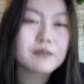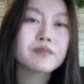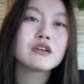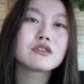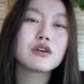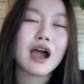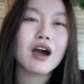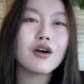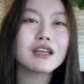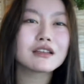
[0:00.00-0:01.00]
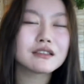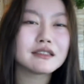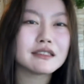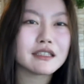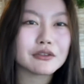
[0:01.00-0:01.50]
So how I like to
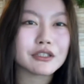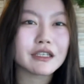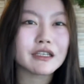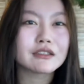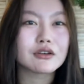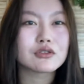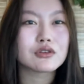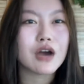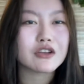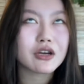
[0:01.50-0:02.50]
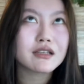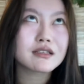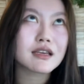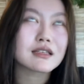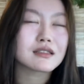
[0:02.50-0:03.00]
see networking is also, I try to
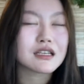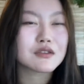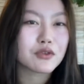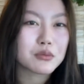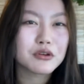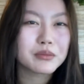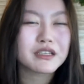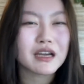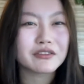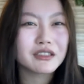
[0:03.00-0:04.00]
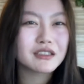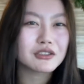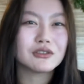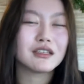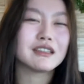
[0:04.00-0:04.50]
see it as less formal, because I really
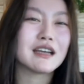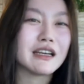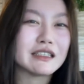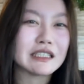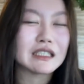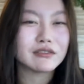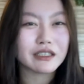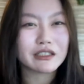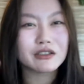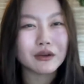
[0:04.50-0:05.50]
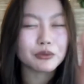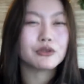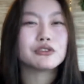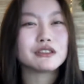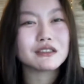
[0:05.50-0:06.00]
don't like the idea of like
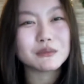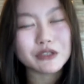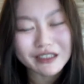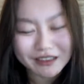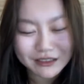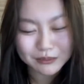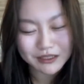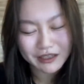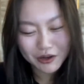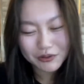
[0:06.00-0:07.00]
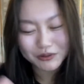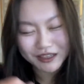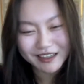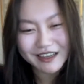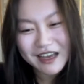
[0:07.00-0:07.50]
approaching someone and just be like, oh,
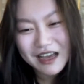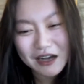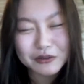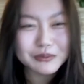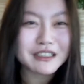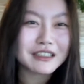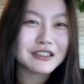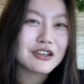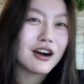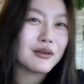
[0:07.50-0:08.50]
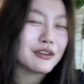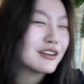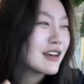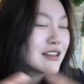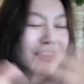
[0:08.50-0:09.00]
like help me get a job. You know,
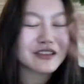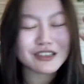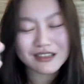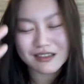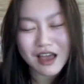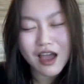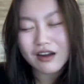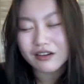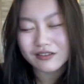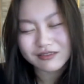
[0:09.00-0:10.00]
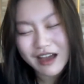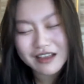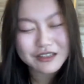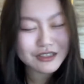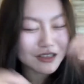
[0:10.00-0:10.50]
I don't know. I just